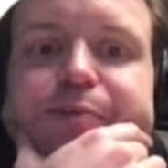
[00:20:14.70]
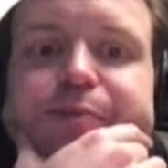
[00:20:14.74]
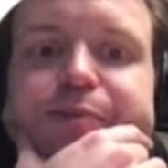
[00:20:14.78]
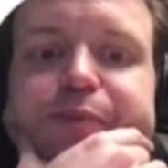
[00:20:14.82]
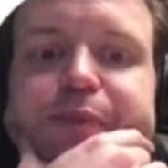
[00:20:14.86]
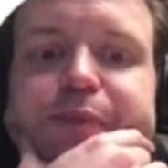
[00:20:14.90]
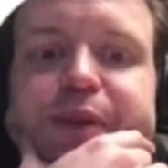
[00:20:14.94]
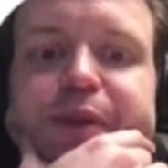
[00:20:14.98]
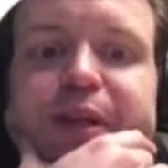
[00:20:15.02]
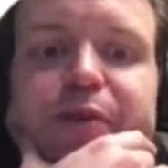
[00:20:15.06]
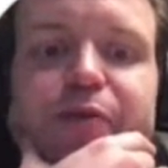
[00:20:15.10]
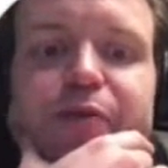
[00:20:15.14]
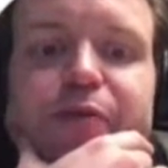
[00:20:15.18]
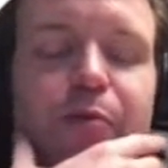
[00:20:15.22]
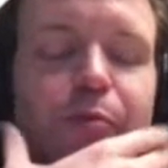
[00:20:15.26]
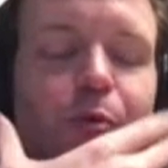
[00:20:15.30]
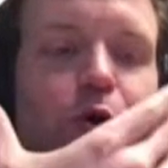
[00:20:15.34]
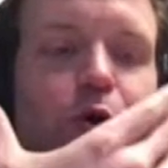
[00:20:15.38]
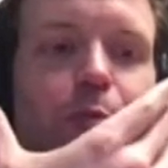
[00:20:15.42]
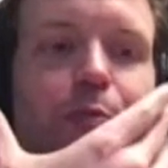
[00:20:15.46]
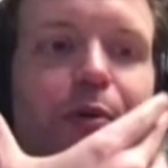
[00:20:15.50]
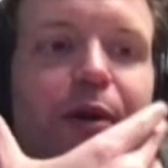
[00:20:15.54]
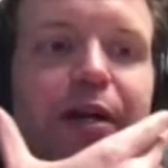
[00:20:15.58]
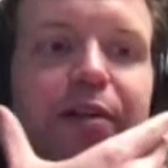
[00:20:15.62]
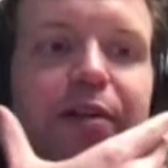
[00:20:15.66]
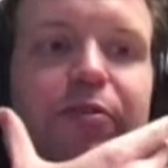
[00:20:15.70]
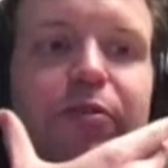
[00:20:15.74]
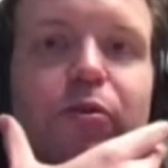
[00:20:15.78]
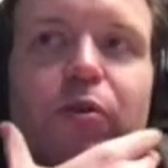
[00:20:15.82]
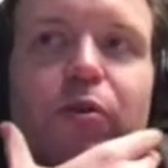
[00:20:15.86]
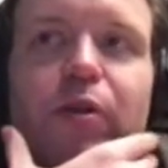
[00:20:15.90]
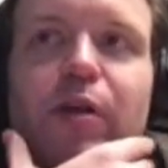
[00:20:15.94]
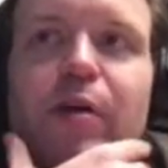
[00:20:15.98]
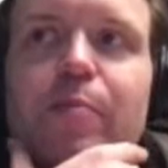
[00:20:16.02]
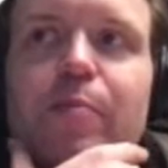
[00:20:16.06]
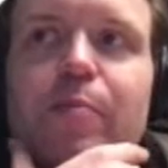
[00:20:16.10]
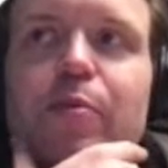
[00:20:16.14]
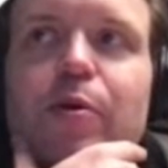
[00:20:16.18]
Even more practical
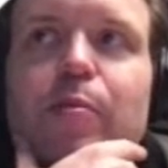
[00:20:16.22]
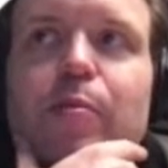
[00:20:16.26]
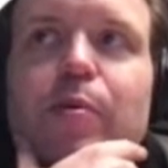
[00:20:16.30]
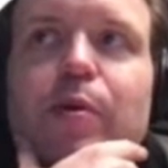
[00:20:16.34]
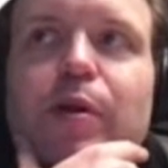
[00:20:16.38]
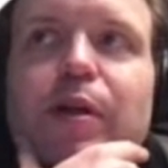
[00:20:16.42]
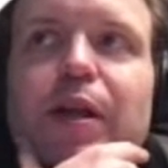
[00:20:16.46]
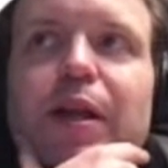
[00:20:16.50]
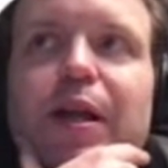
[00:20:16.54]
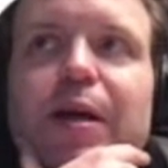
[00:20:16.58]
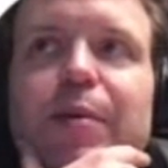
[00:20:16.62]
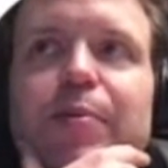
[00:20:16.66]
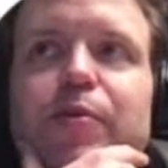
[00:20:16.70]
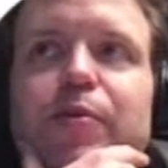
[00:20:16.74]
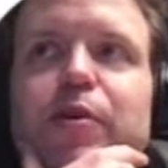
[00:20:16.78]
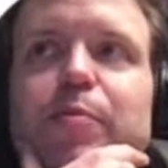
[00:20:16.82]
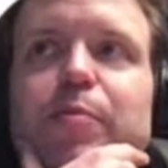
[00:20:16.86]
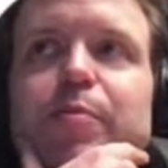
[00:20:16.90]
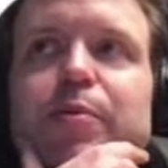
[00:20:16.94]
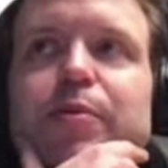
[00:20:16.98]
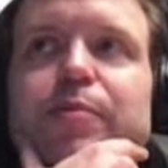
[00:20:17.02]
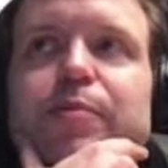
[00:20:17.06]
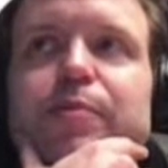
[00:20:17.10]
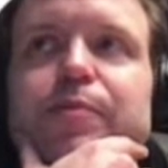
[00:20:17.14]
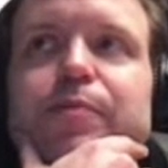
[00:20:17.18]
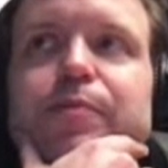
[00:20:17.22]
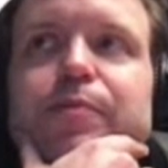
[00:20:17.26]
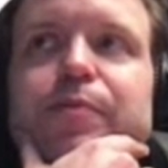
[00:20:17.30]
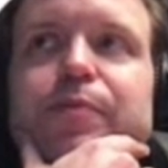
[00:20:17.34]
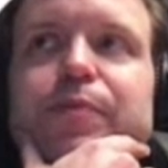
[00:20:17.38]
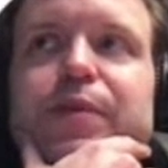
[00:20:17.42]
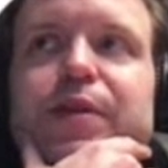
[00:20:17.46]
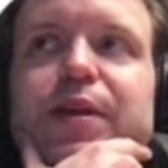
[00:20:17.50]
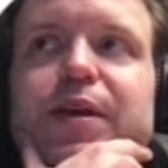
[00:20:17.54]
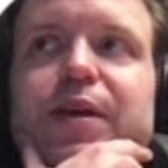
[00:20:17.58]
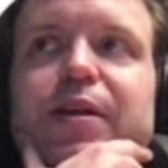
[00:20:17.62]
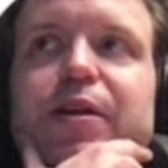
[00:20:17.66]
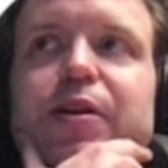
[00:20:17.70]
than probably a laptop,
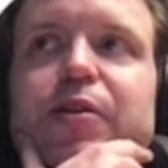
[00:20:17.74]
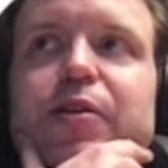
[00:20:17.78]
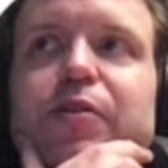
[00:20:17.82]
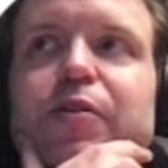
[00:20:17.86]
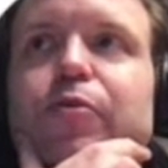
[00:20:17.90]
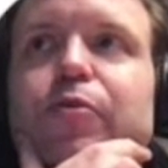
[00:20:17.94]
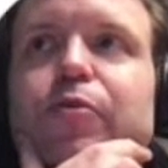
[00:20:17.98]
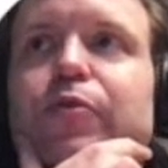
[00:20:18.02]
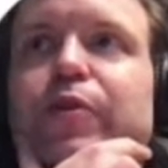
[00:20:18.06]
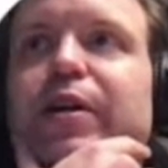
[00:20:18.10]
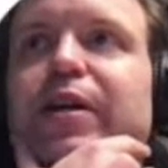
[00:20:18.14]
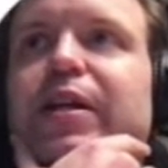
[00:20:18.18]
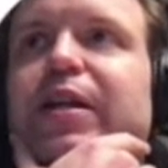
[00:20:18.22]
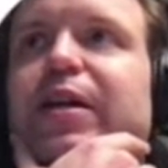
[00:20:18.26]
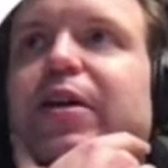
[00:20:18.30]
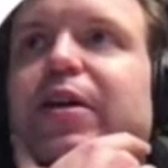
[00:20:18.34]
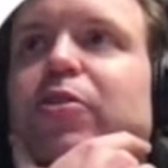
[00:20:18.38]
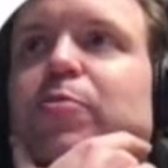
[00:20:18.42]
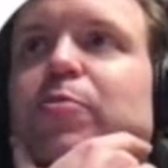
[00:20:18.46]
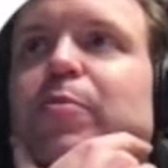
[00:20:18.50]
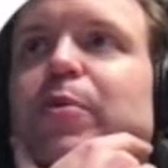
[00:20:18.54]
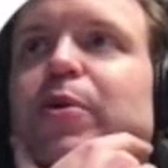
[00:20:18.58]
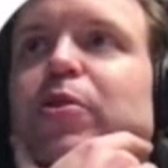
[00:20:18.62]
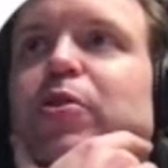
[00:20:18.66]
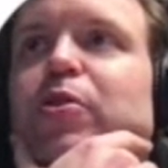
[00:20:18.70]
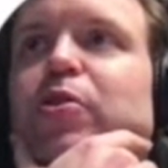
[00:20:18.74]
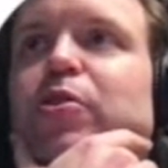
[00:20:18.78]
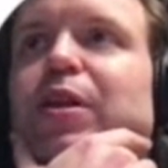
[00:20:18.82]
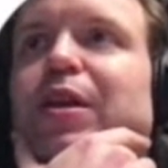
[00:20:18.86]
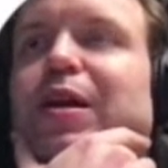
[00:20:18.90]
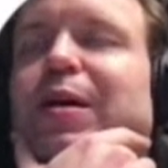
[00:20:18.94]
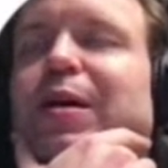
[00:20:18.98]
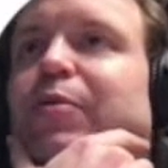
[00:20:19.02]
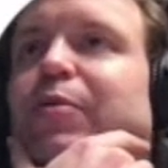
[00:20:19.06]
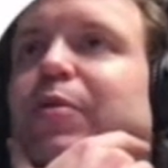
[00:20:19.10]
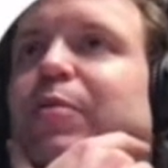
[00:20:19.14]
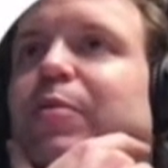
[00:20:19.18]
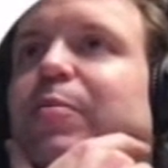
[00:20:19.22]
and not overheating as much as a
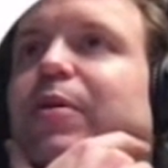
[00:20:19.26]
laptop.